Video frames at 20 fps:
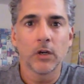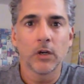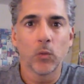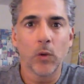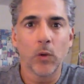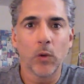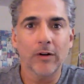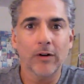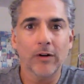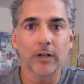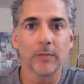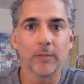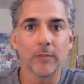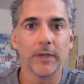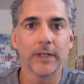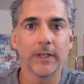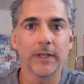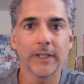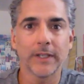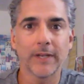Welcome,
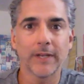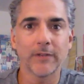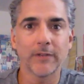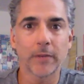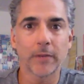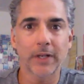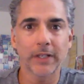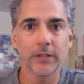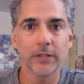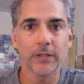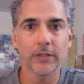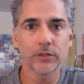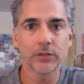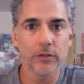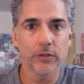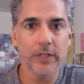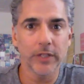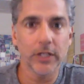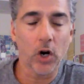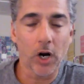everybody, to
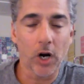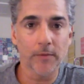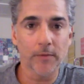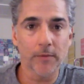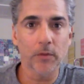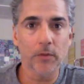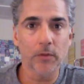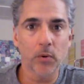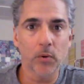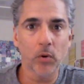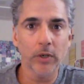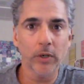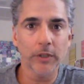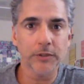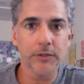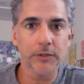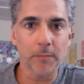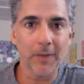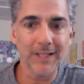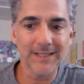the ARMR Report.
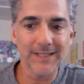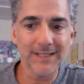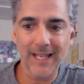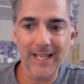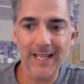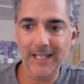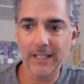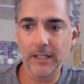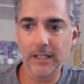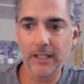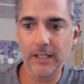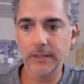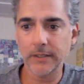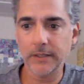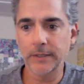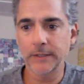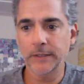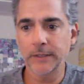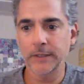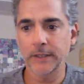It's Monday.
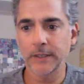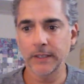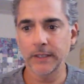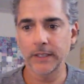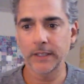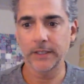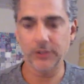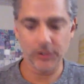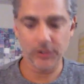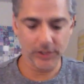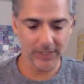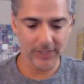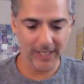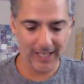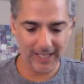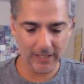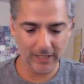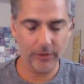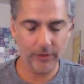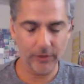It's the
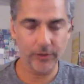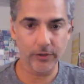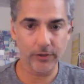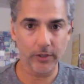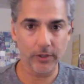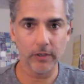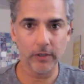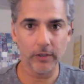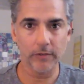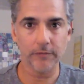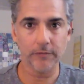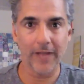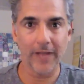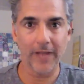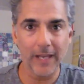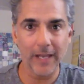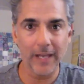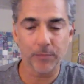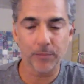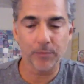8th of
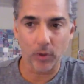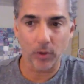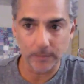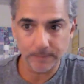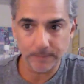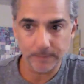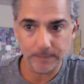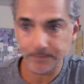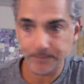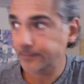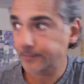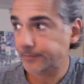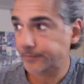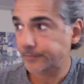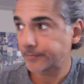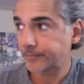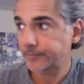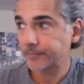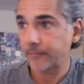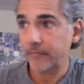April.
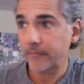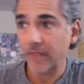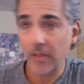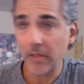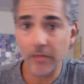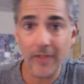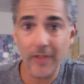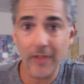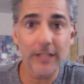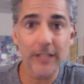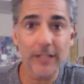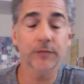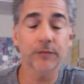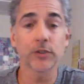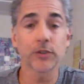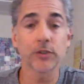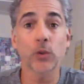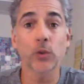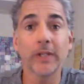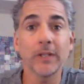Thanks for
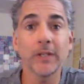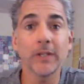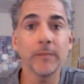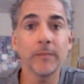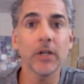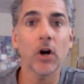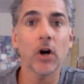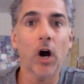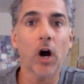joining me.